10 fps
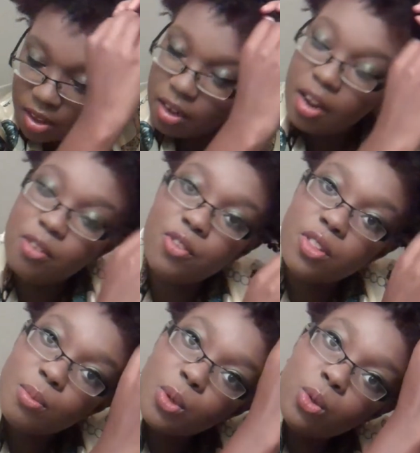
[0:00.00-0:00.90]
Now, for
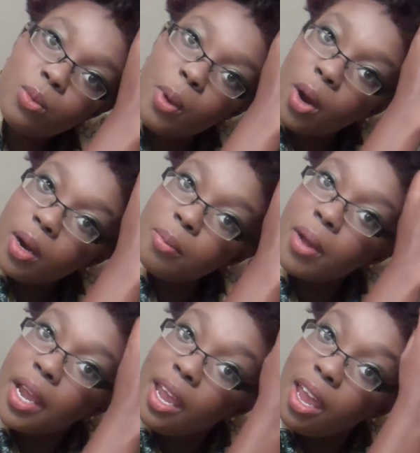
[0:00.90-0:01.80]
the most part,
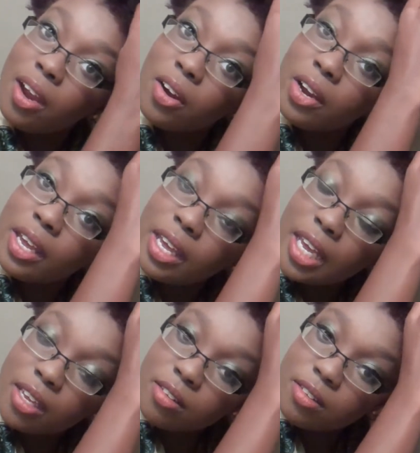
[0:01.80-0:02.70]
my hair
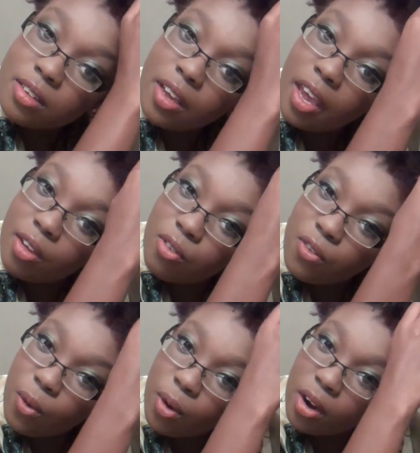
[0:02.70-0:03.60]
is a
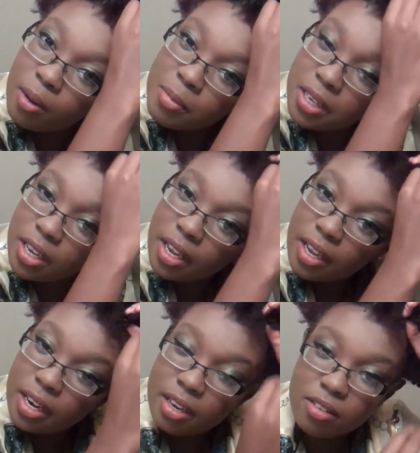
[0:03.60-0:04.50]

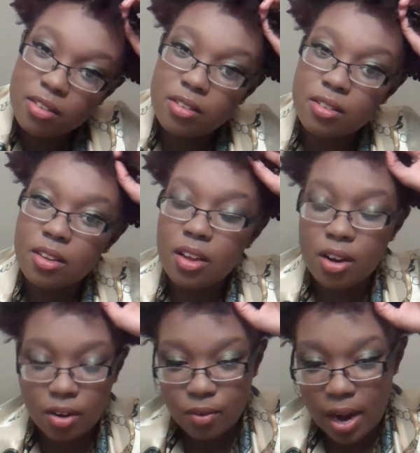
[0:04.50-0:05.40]
4B and it's
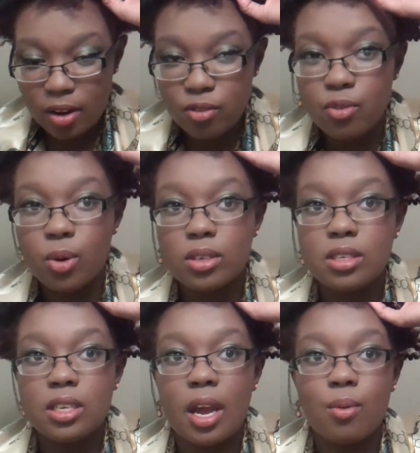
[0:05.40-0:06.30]
around
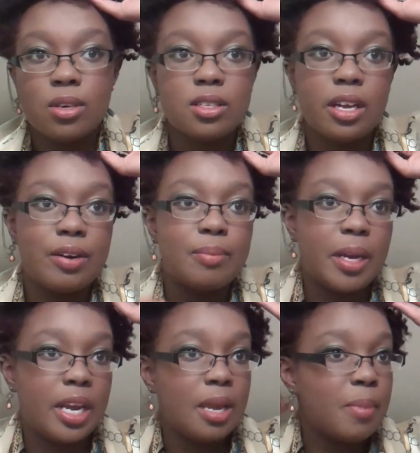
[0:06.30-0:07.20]
4C. I want to say around my
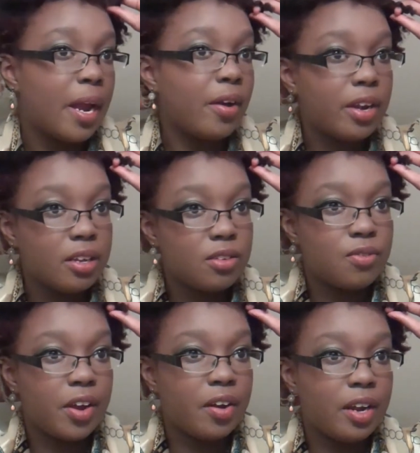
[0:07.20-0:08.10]
nape area is
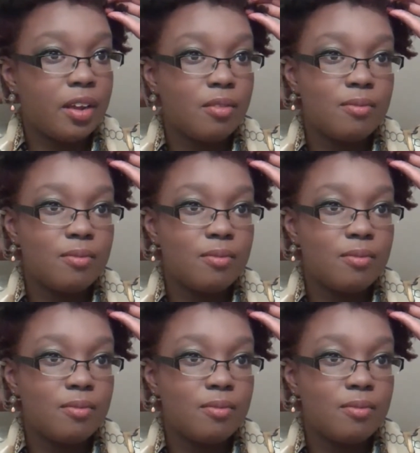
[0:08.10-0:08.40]
very